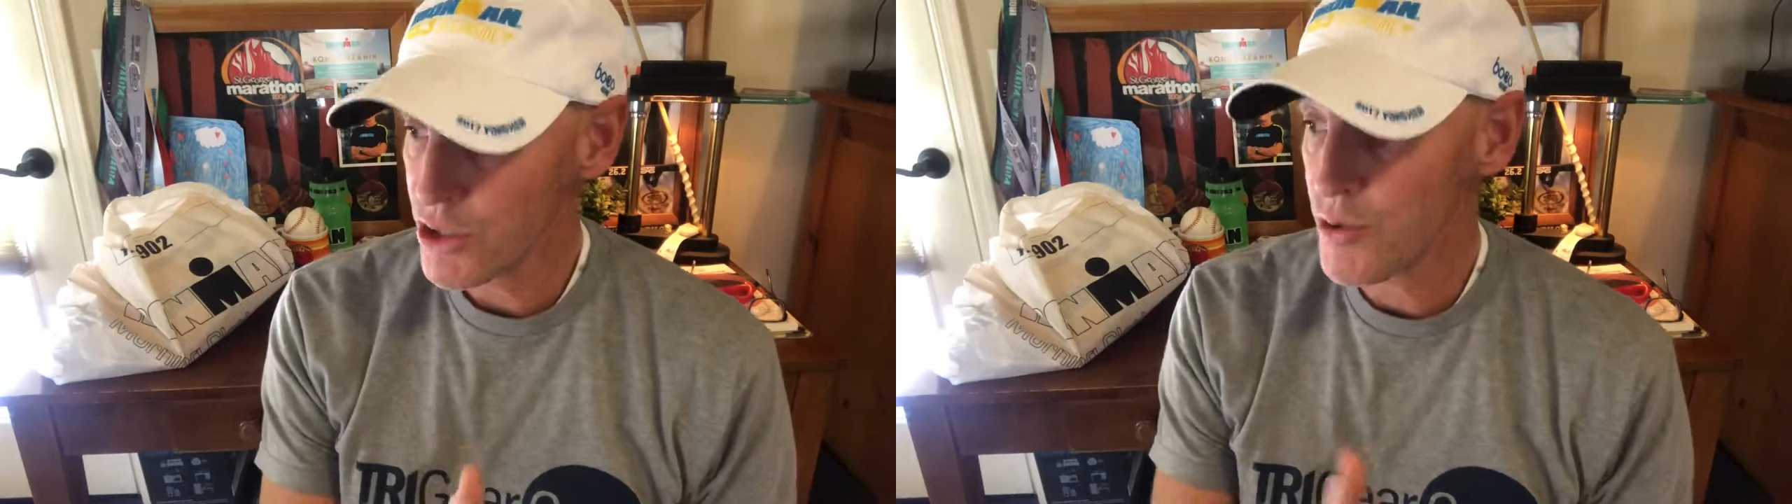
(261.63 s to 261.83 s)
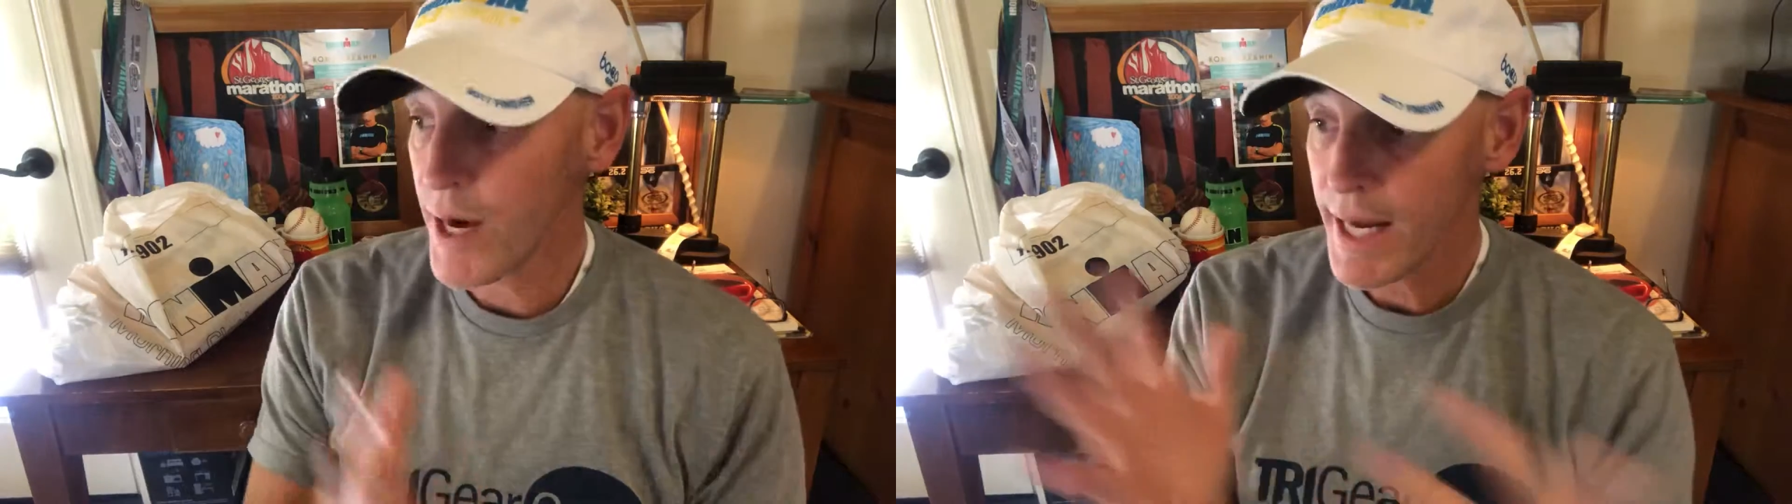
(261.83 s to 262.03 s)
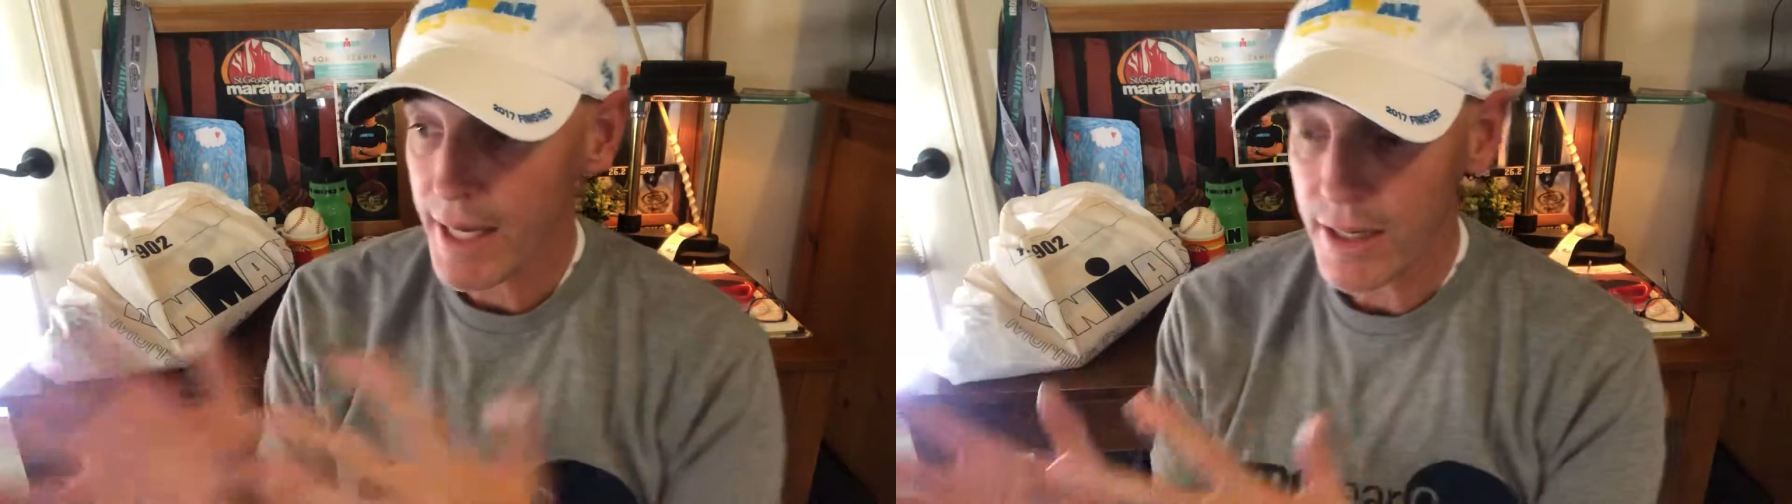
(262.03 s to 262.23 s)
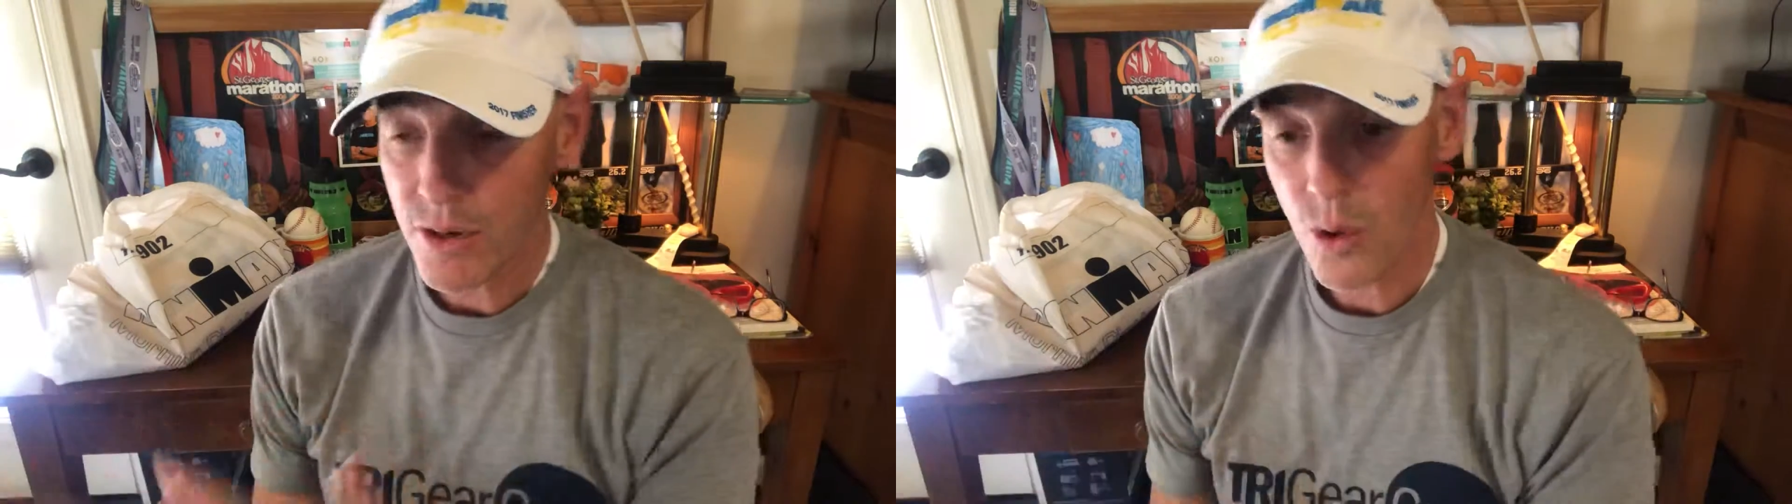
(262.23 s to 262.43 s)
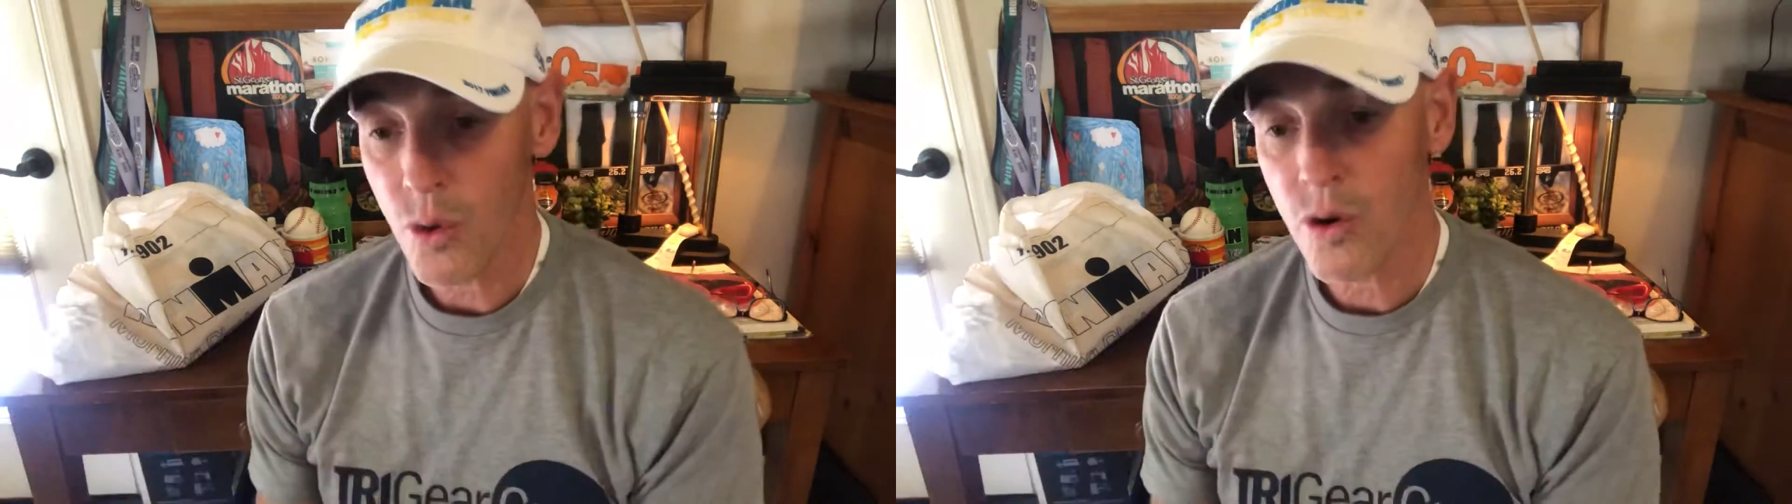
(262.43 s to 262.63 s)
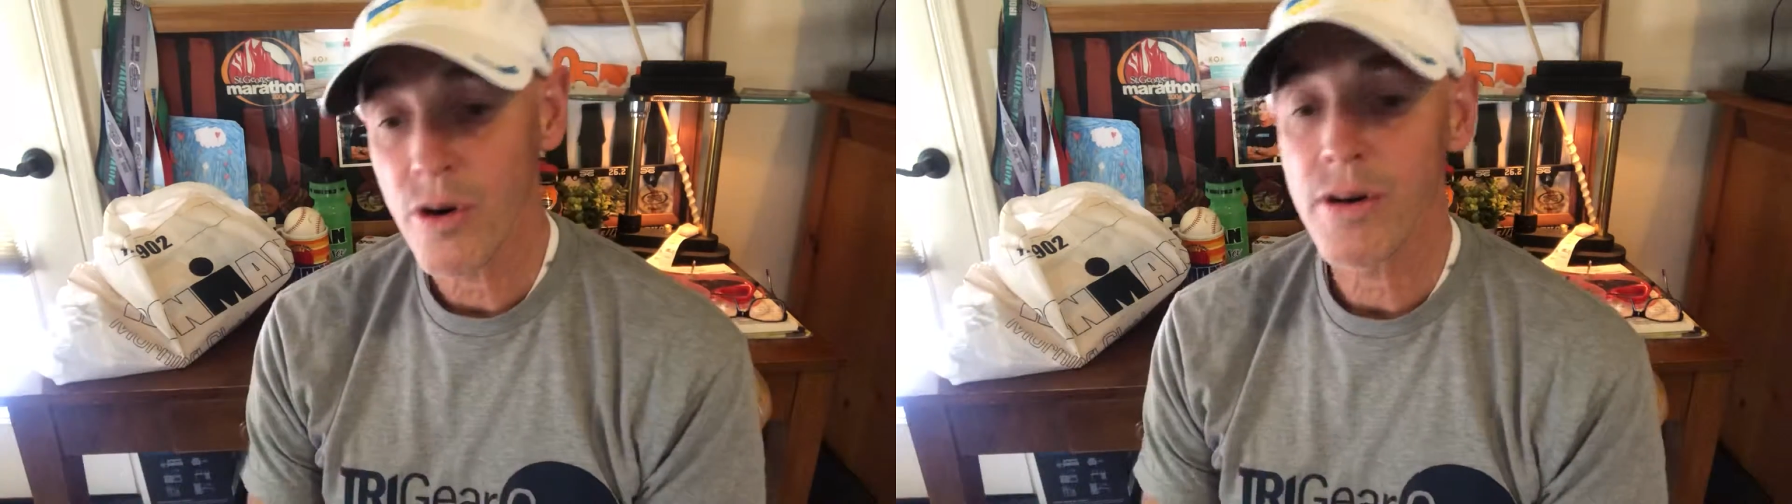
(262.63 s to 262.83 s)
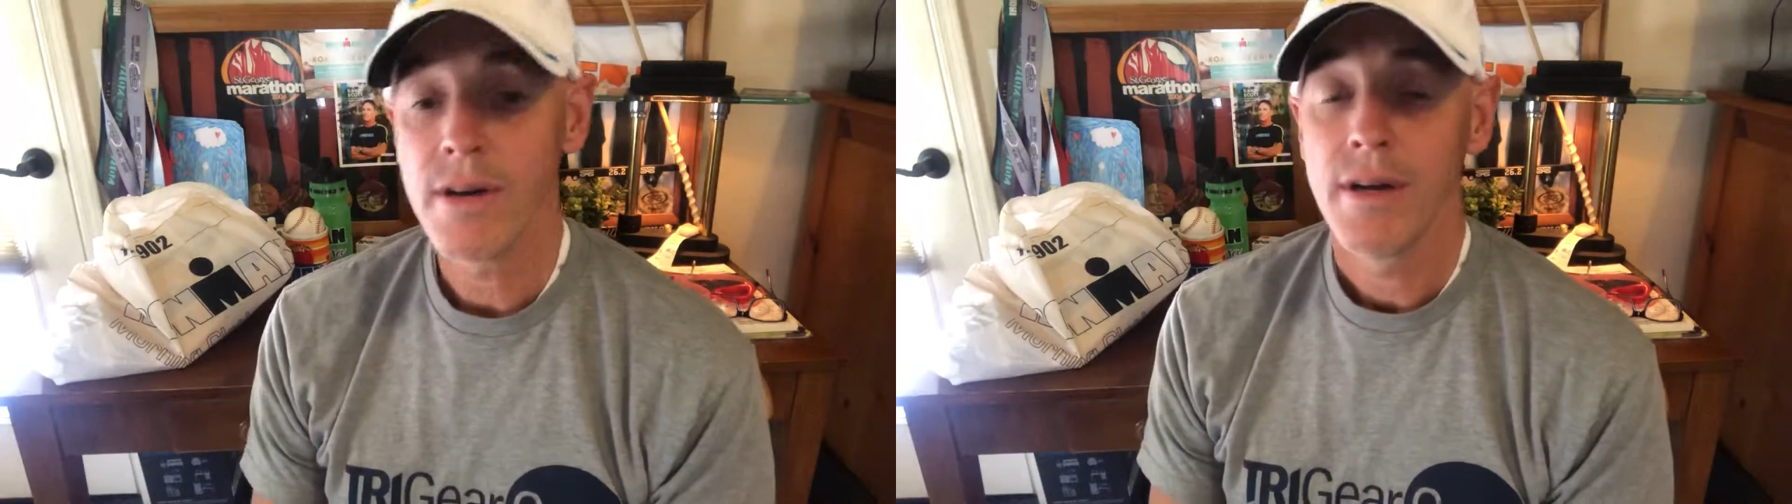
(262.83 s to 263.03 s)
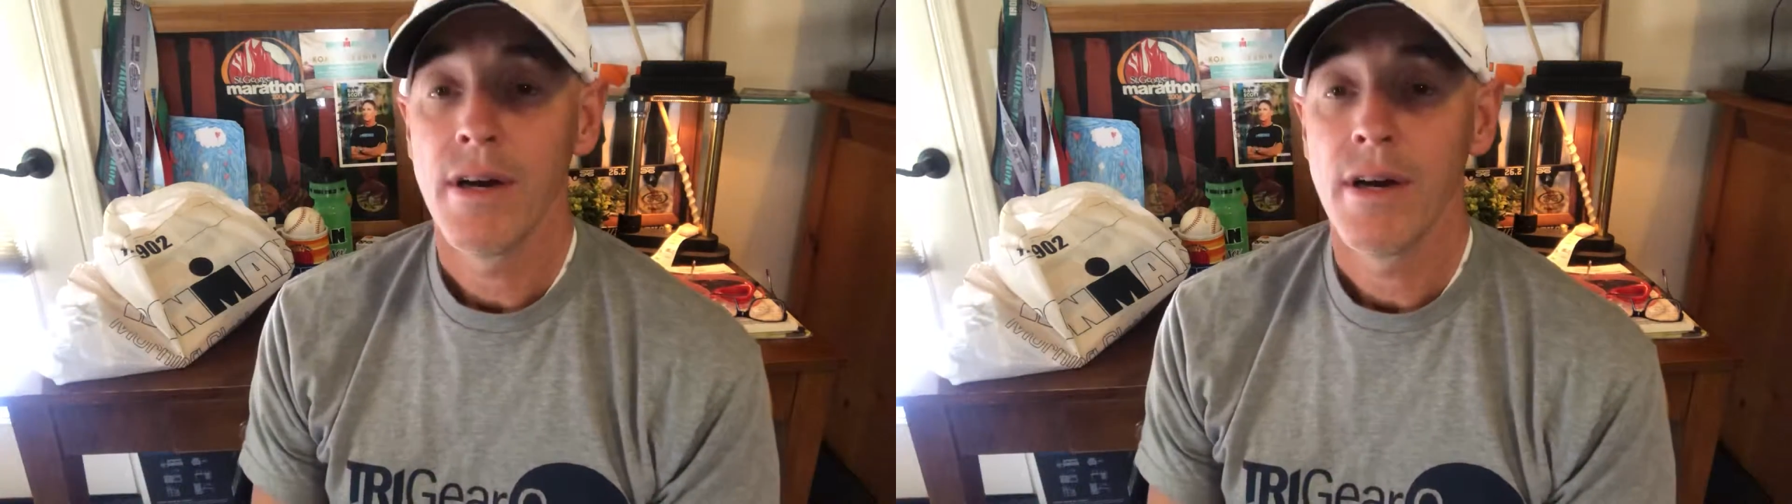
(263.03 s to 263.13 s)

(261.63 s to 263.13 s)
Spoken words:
training or